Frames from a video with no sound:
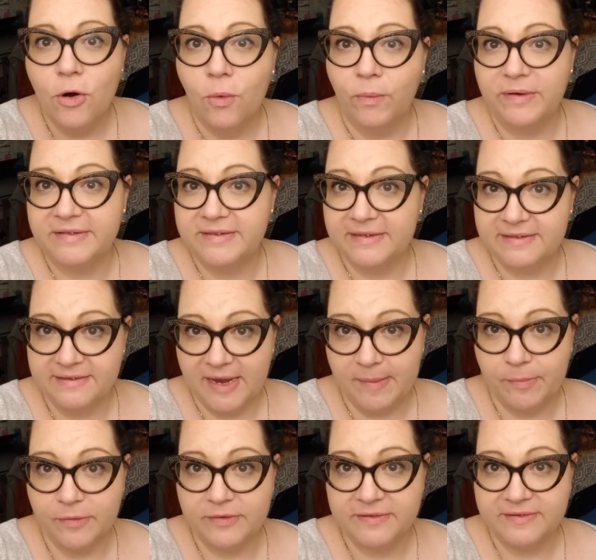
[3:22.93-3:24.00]
was to
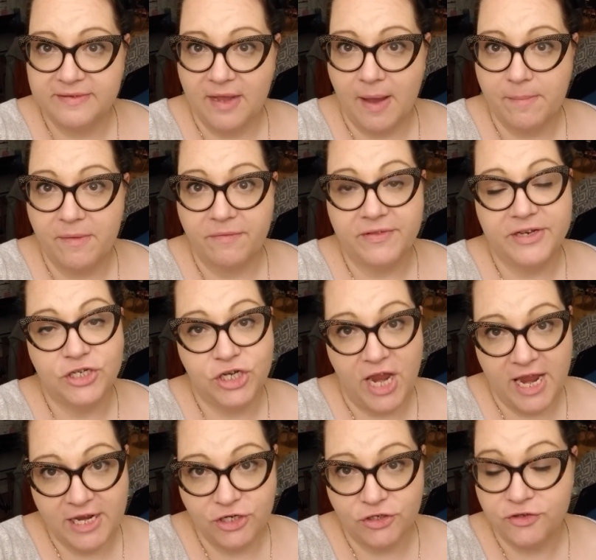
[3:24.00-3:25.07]
sample some of the
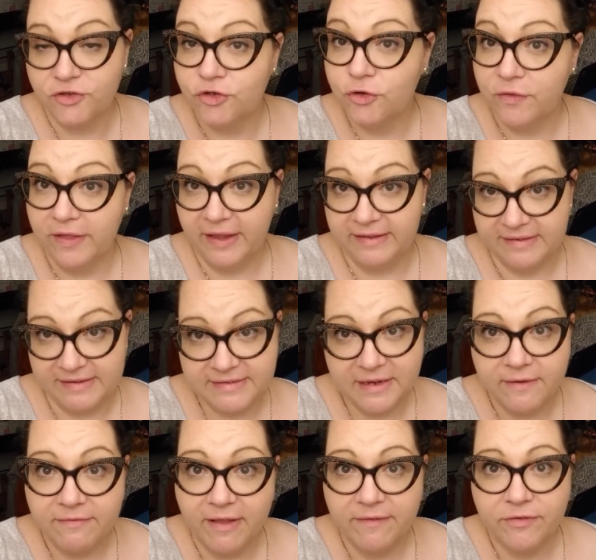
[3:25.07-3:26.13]
changes to the
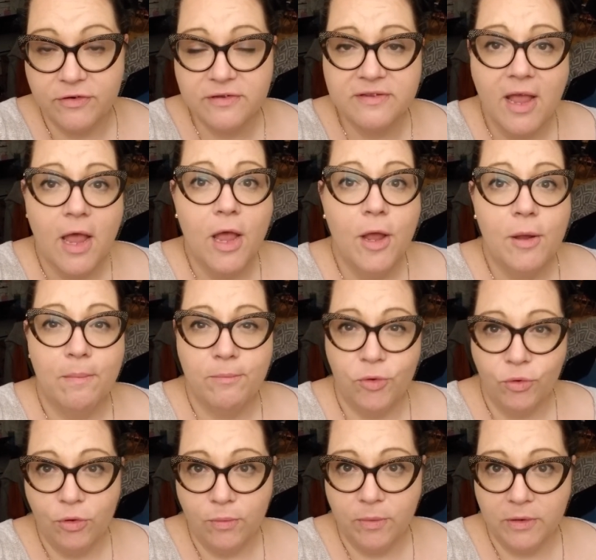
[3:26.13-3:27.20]
existing flavors.
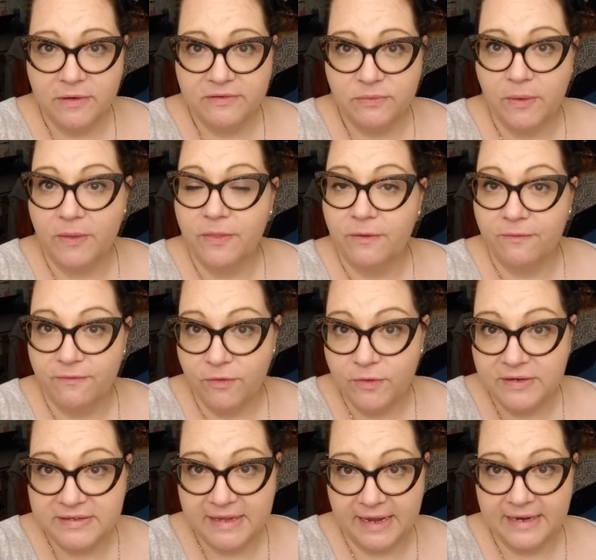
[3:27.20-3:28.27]
Muul works with the
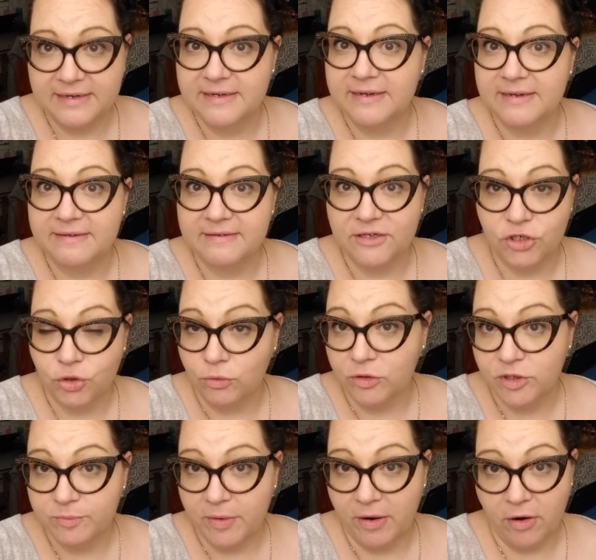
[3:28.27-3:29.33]
food scientists at
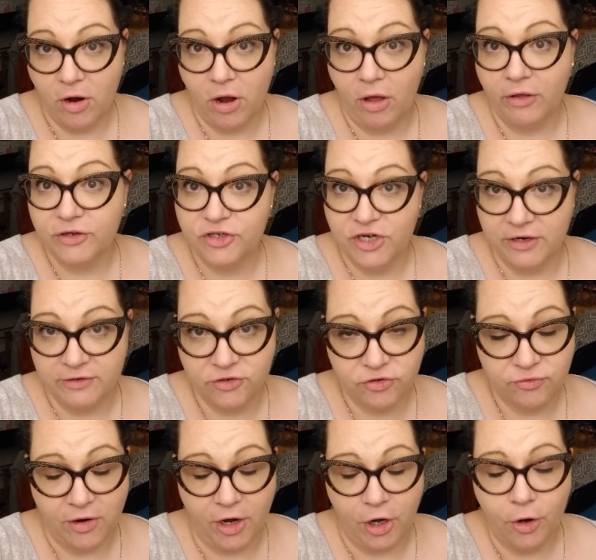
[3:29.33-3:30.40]
George Brown College here in
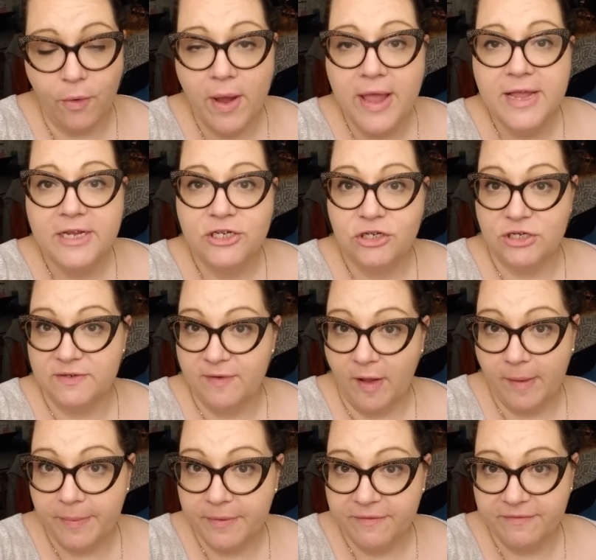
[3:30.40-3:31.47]
Toronto to
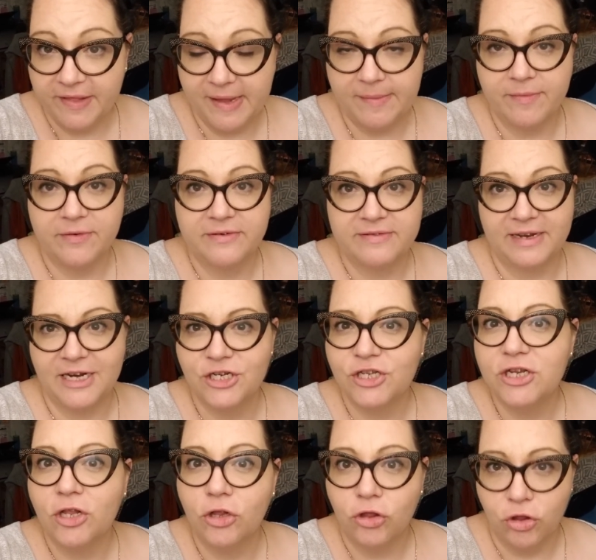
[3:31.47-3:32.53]
develop their flavors. And
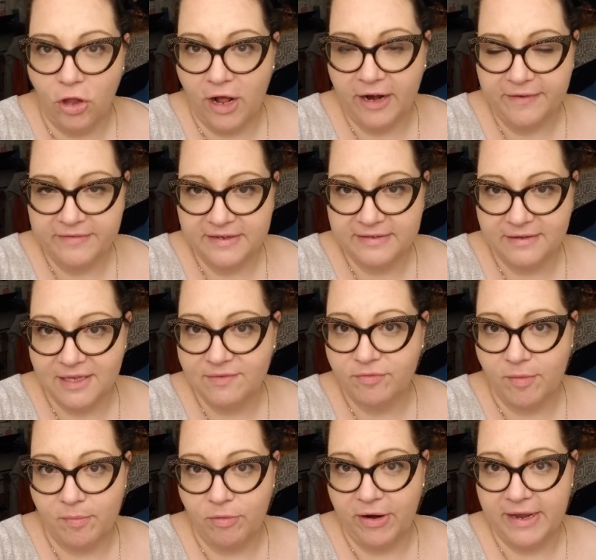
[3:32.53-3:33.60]
actually a lot of
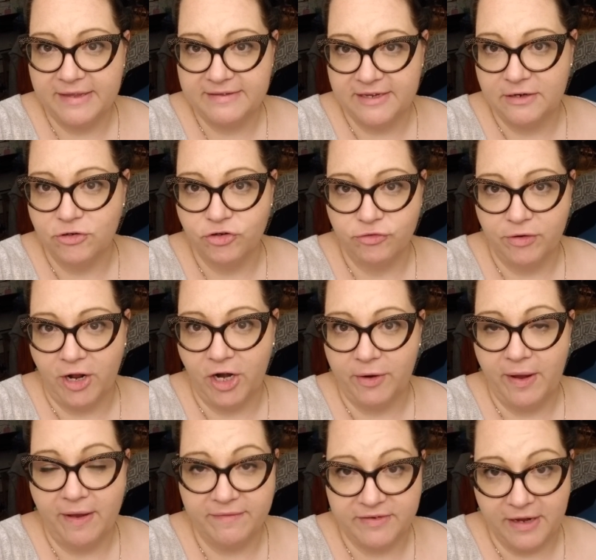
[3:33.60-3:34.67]
successful brands here in Toronto
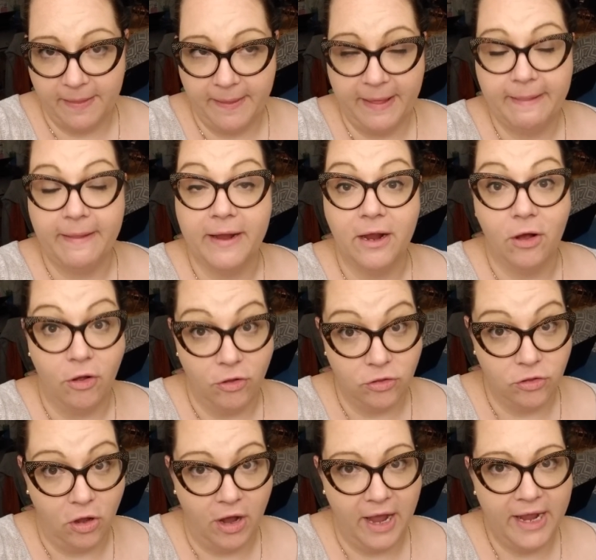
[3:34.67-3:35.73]
have done that, like a
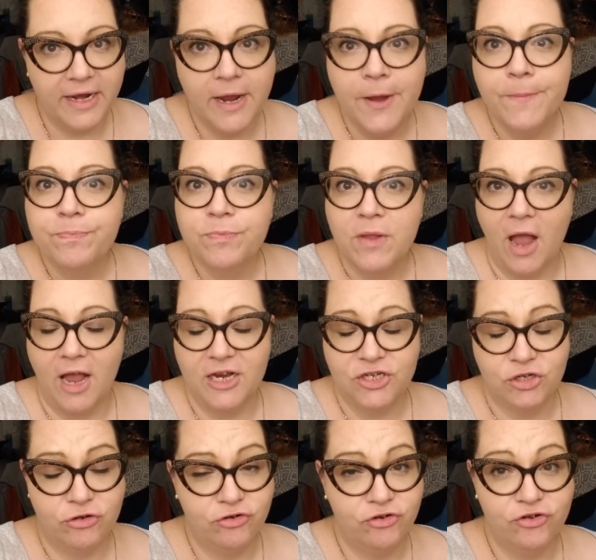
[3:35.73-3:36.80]
lot. I
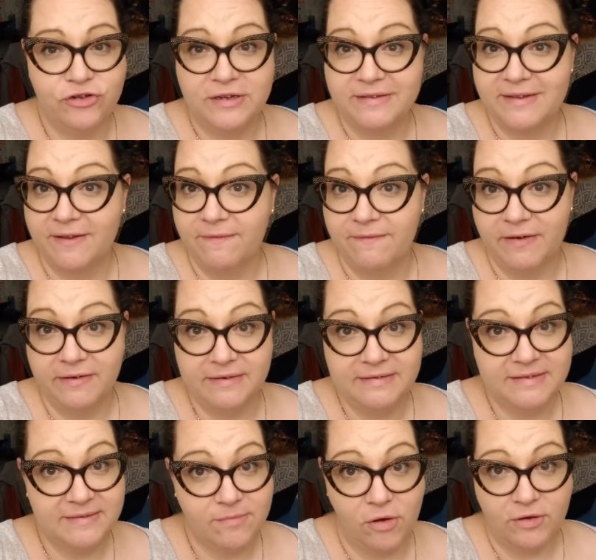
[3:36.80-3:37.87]
showed you just a very
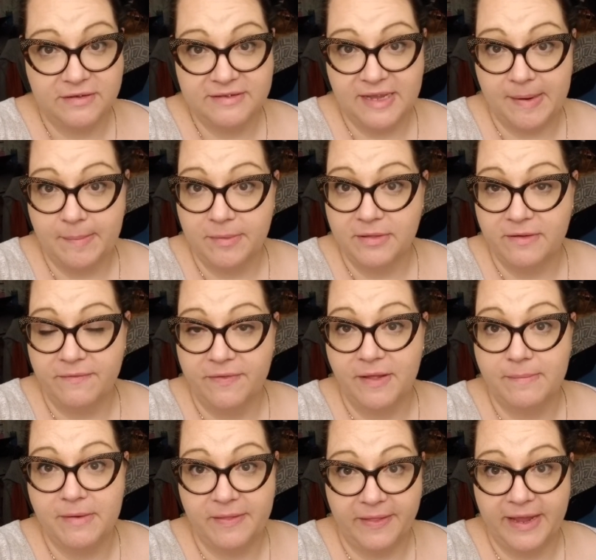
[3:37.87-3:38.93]
small sample of
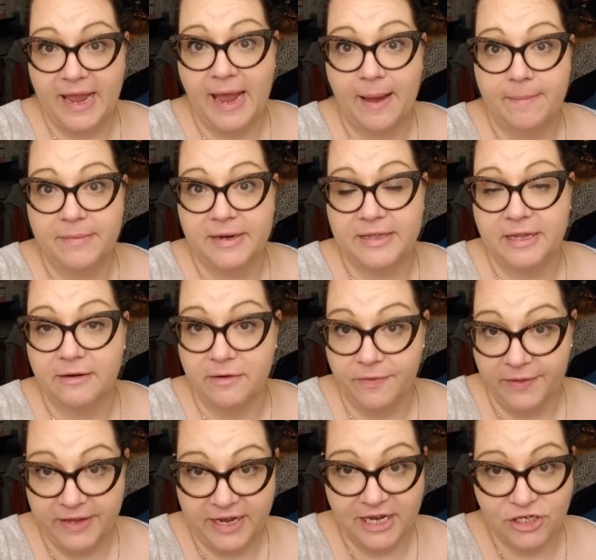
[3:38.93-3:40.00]
them in the cabinet there in
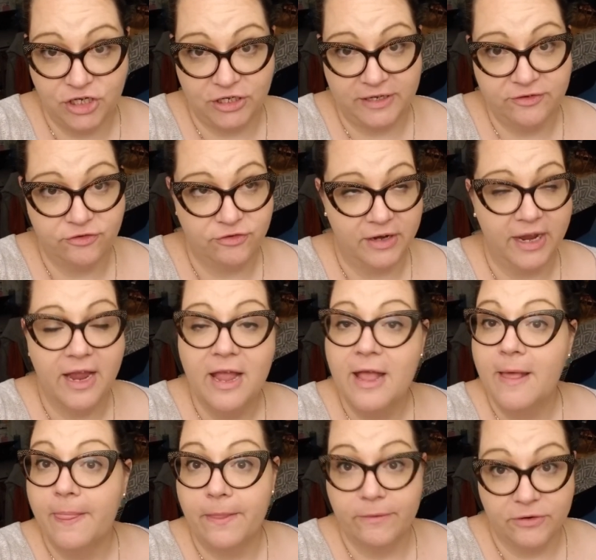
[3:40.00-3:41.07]
the kitchen yesterday.
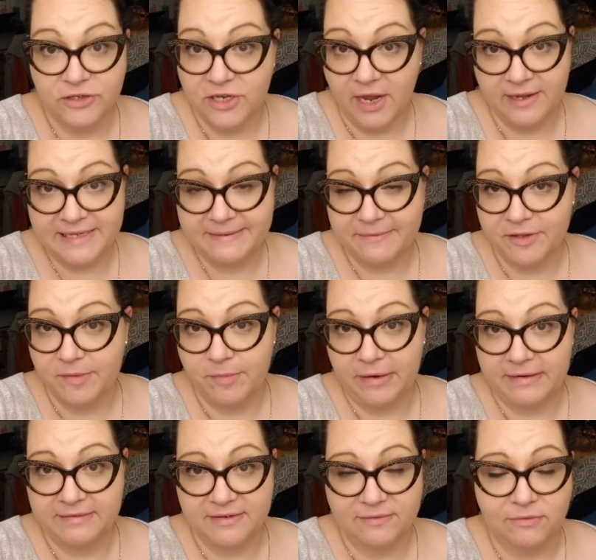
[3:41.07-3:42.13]
There are tons of other
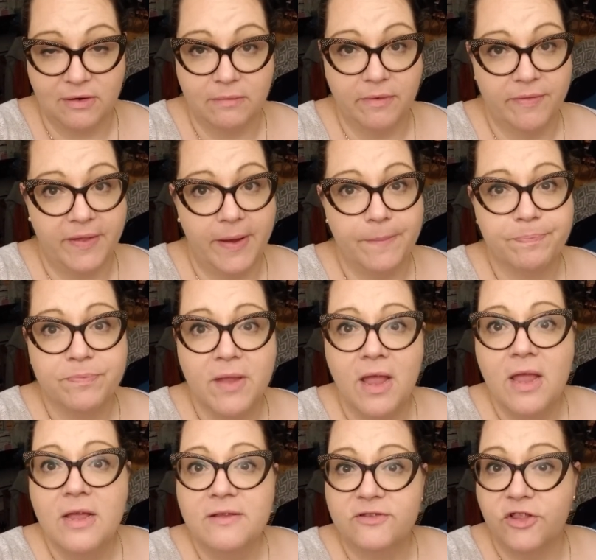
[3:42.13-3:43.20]
brands that have worked with them.
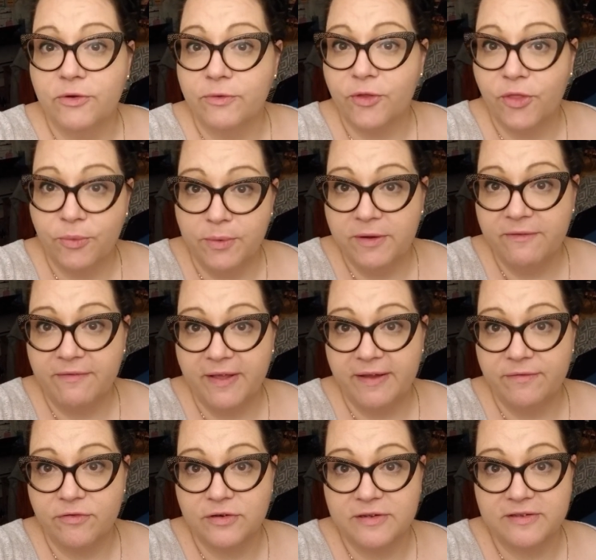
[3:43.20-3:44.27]
So there are three
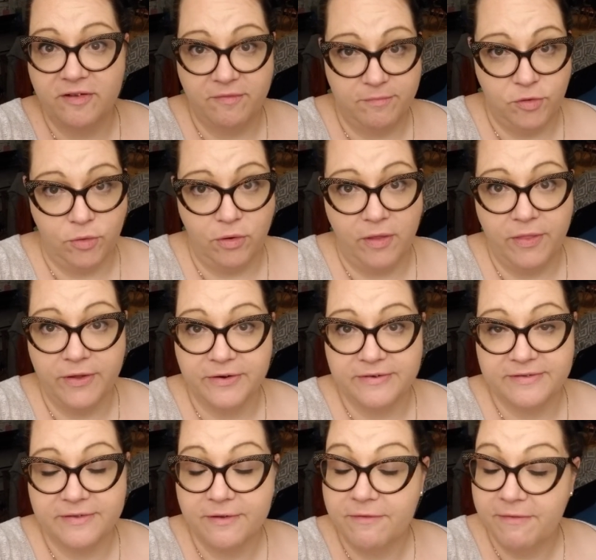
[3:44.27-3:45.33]
flavors of Muul. There's
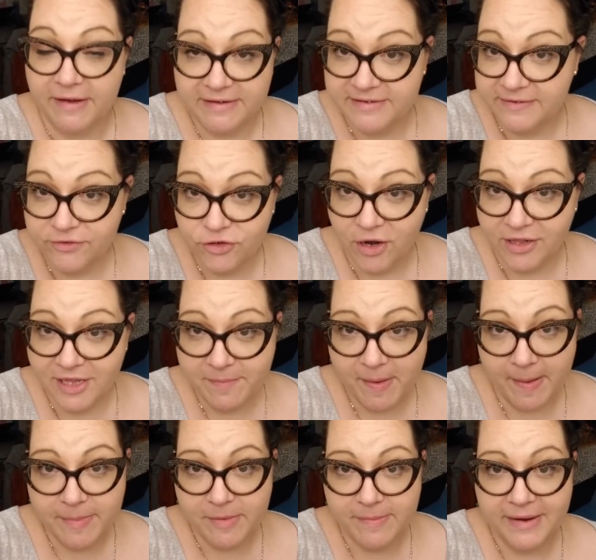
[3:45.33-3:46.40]
the festive chocolate
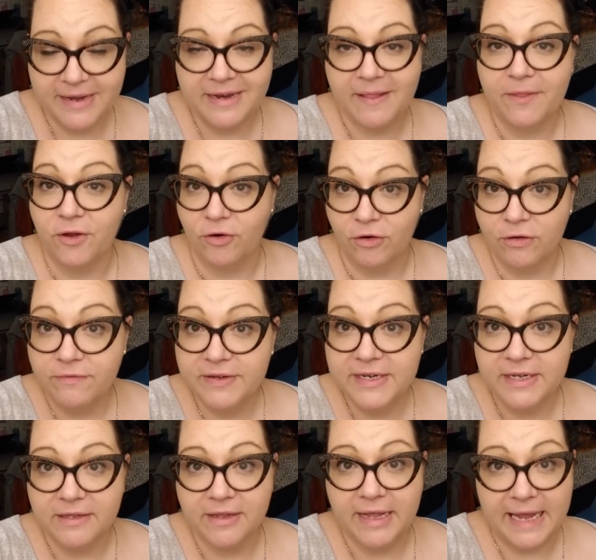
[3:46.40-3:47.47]
peppermint, the Earl
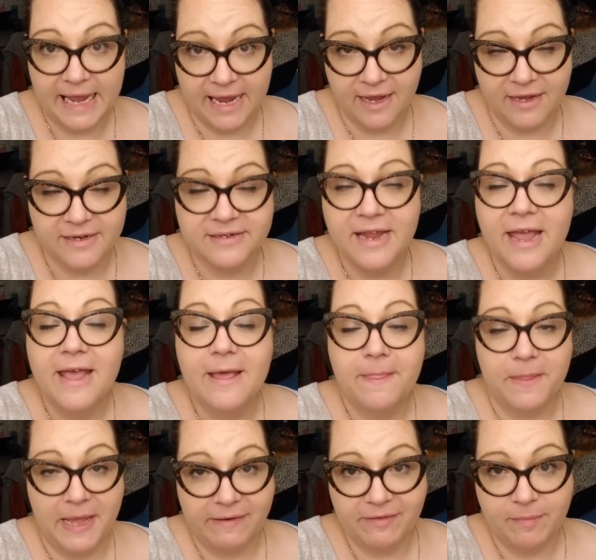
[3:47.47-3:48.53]
vanilla, vanilla, and
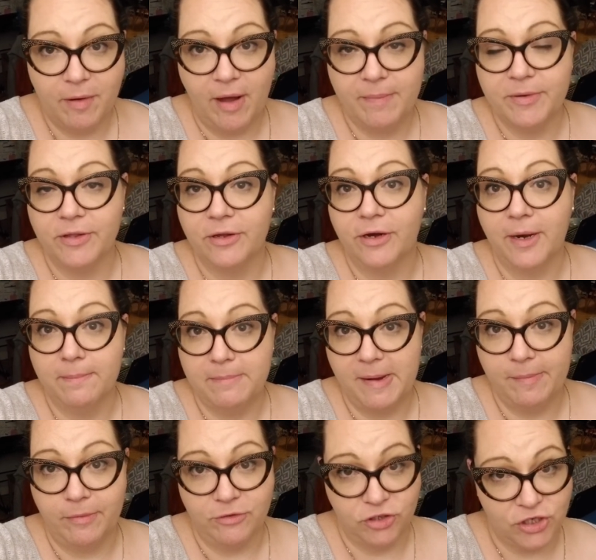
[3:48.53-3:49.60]
the ever popular
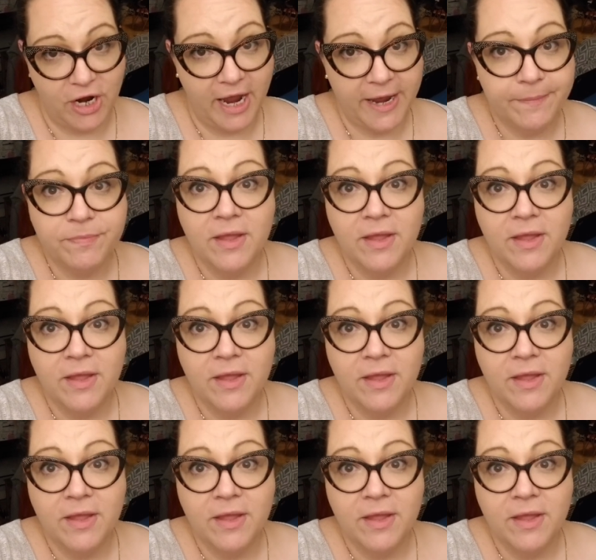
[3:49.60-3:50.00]
maple chai.